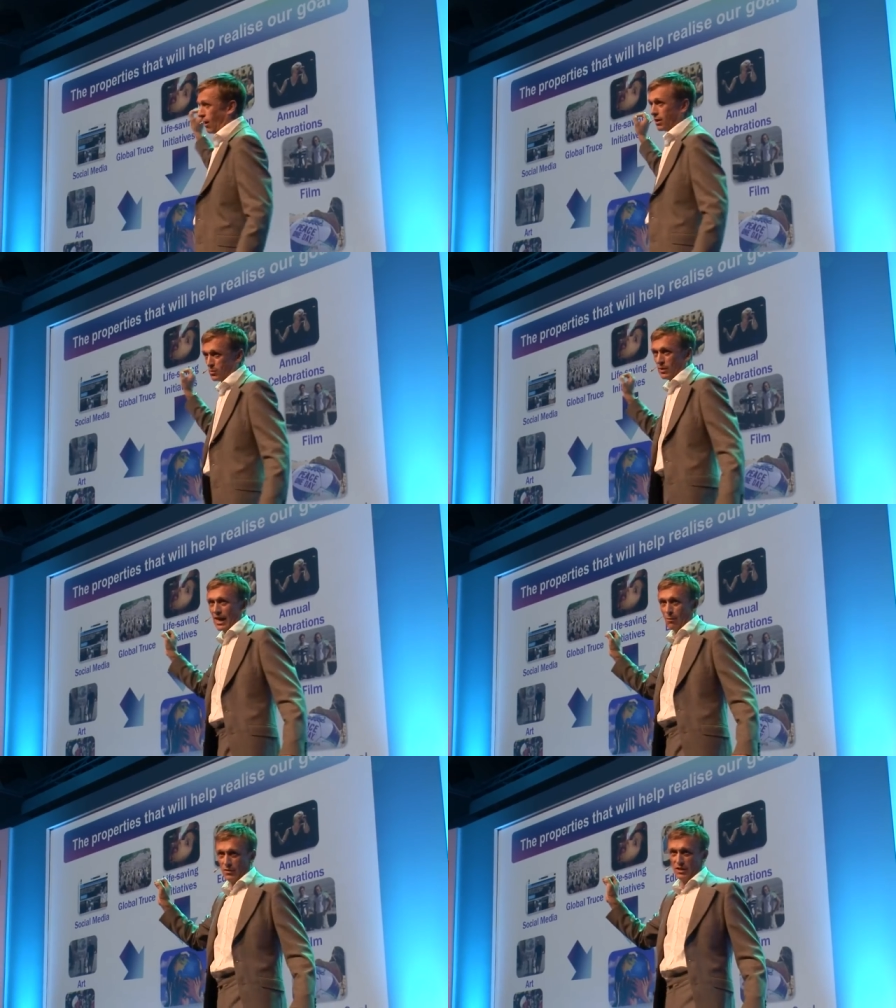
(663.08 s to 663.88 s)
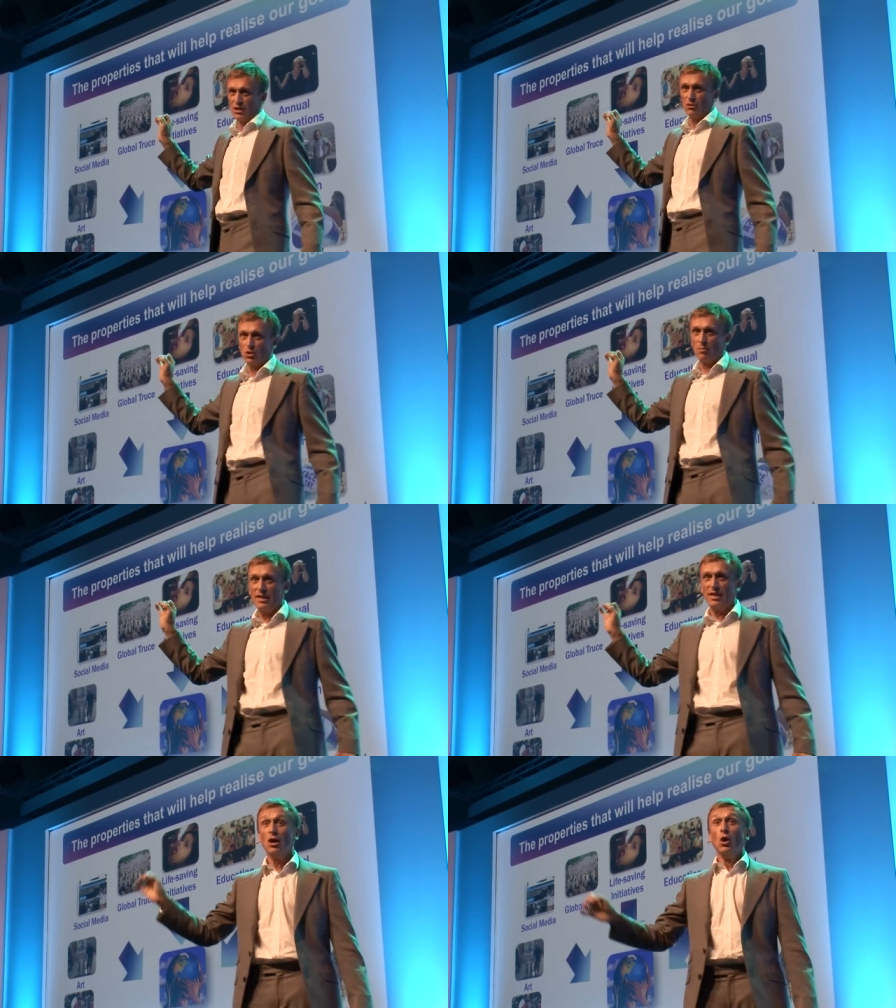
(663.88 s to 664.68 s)
hard as we can within social
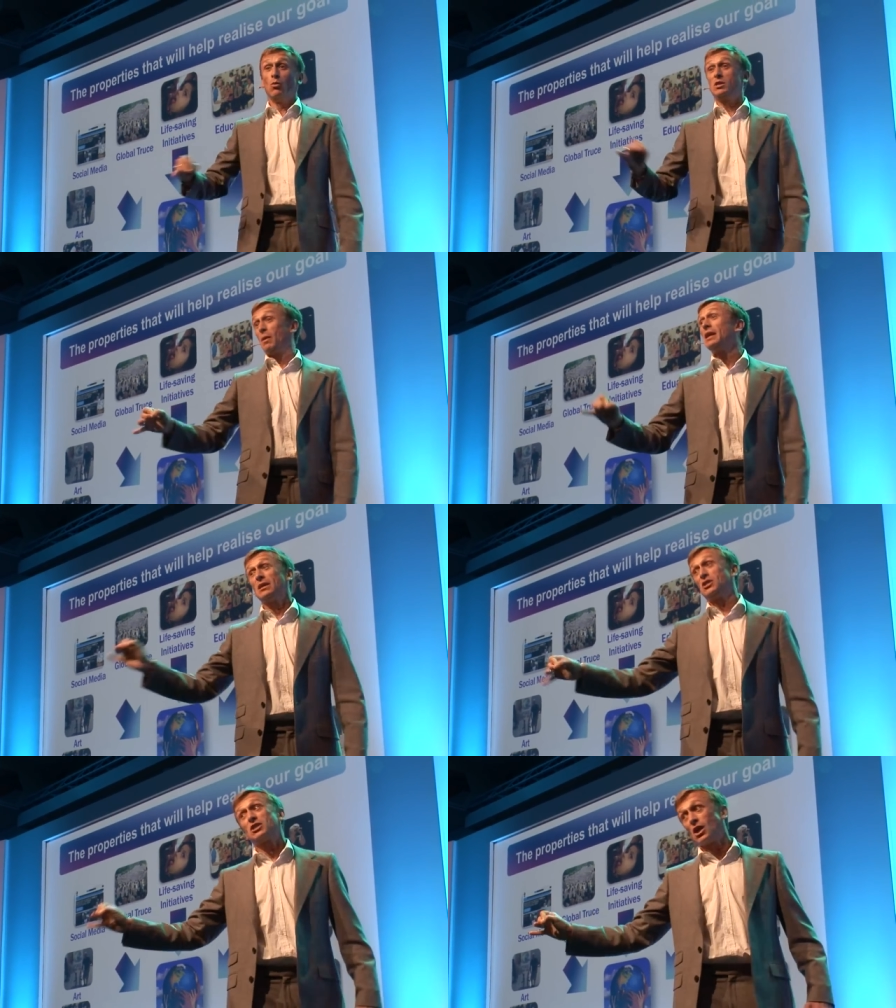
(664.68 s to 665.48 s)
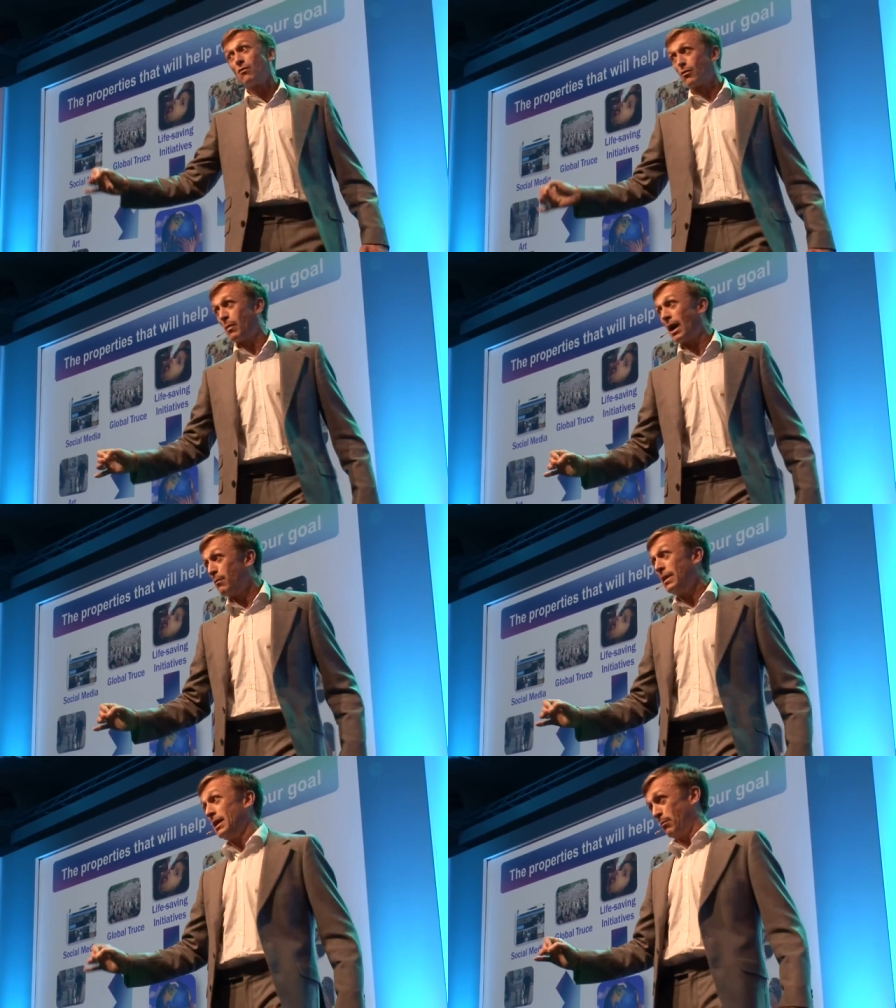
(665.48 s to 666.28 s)
media. We're spending just over about a
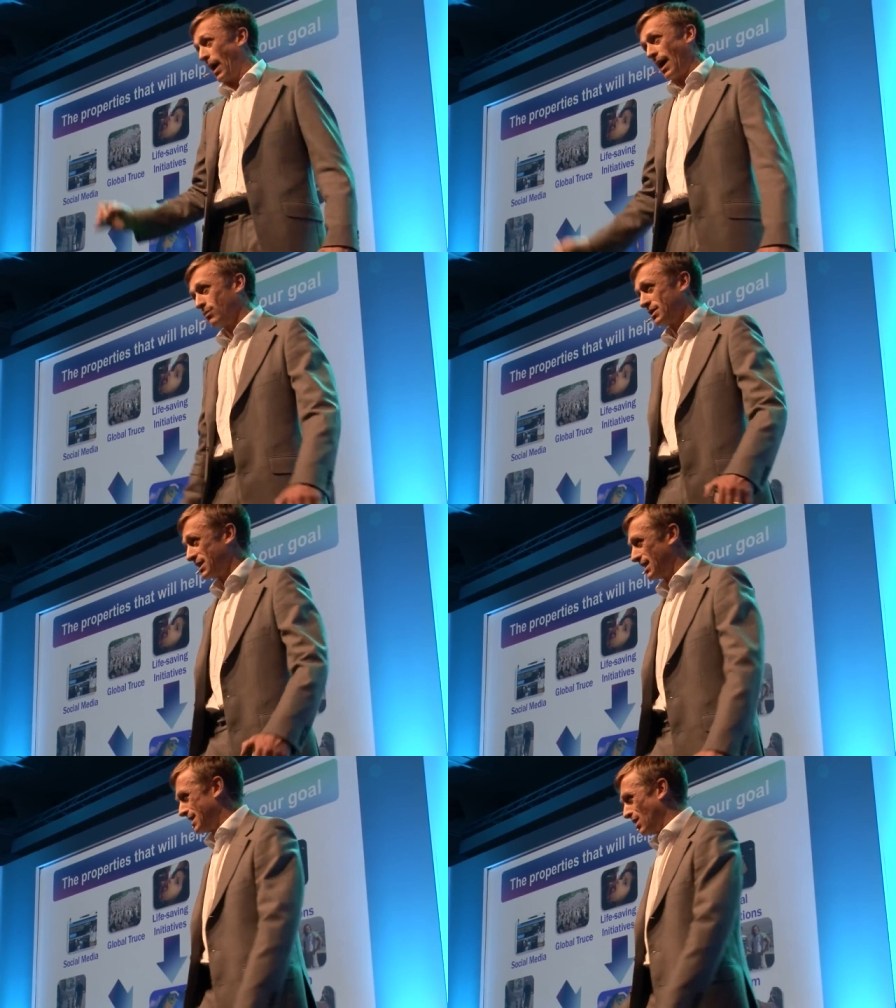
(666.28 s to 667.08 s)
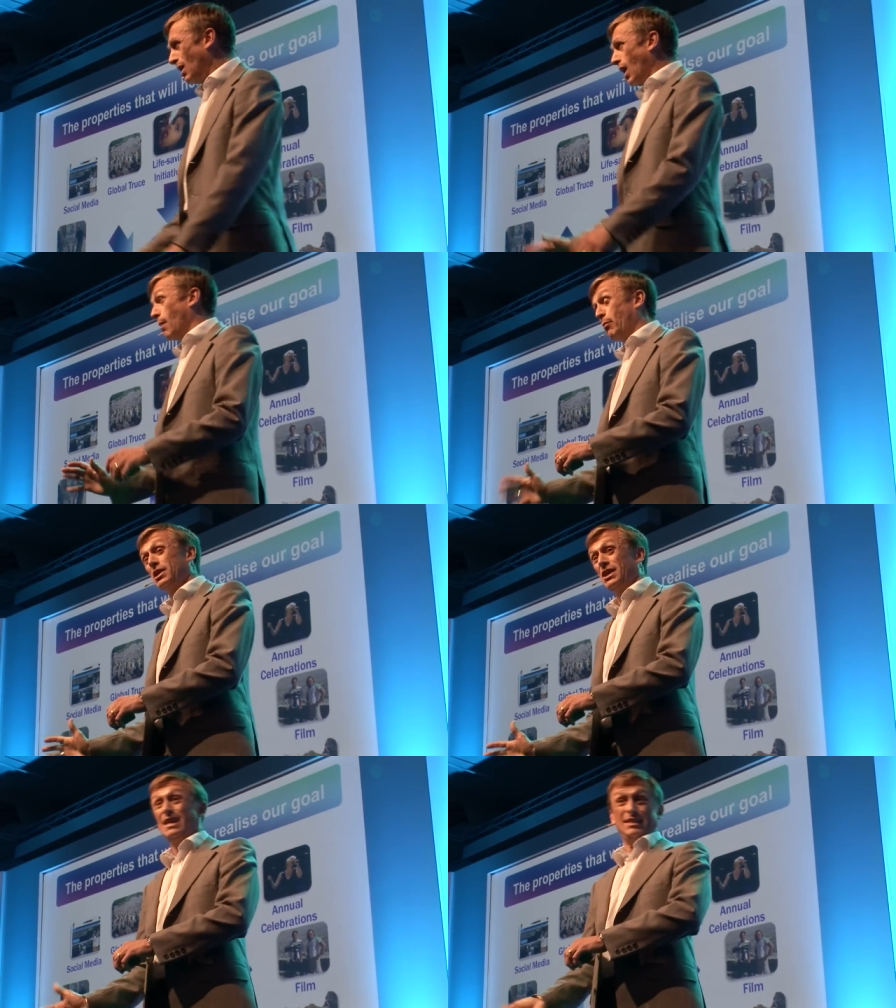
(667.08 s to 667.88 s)
million pounds, actually, so our
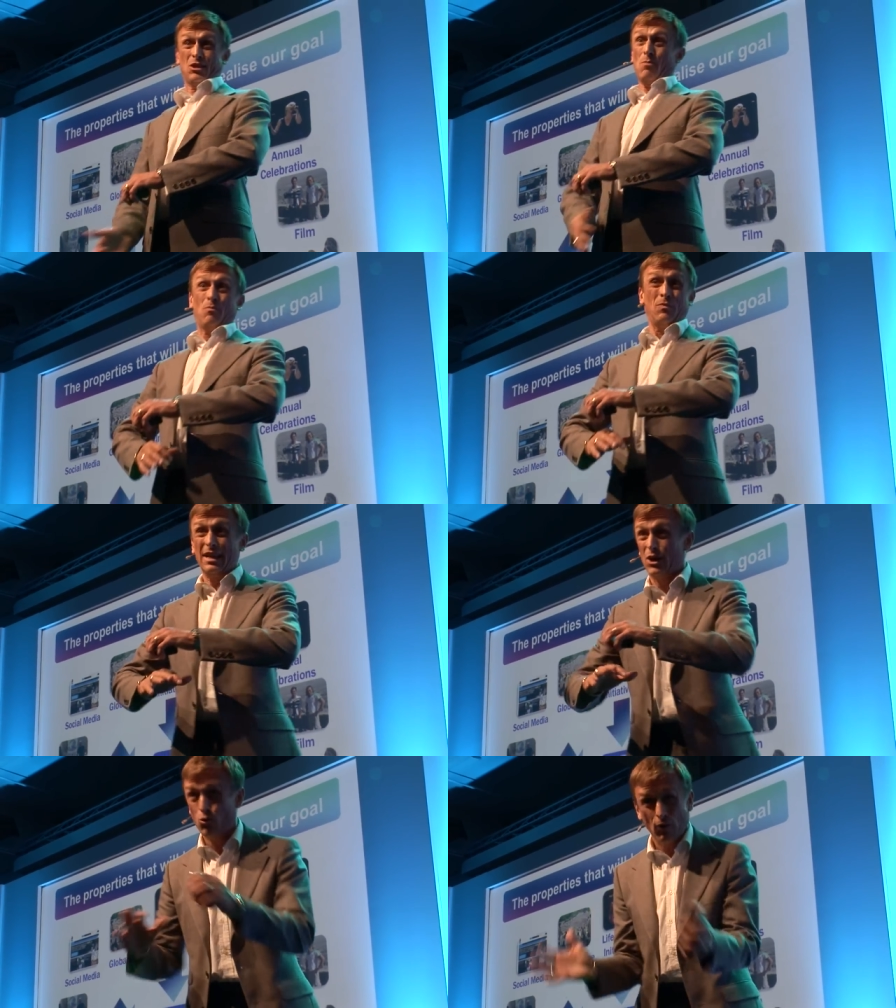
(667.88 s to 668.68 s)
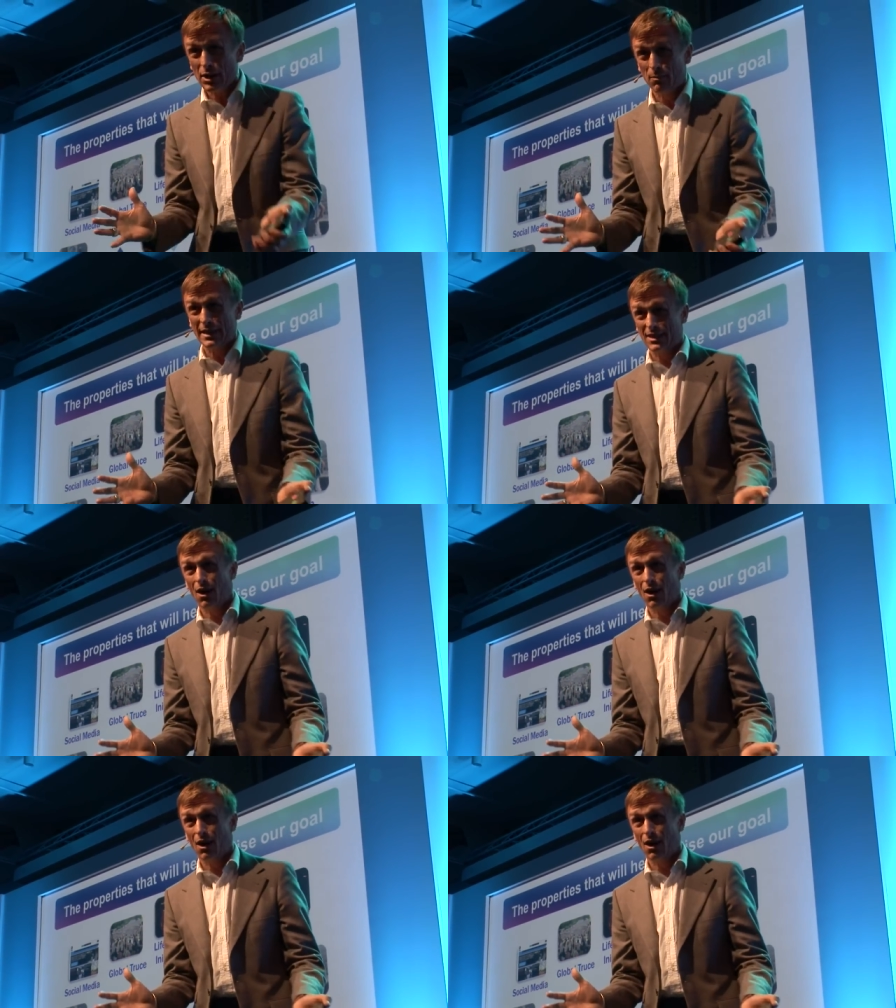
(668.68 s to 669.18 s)
budget is completely incredibly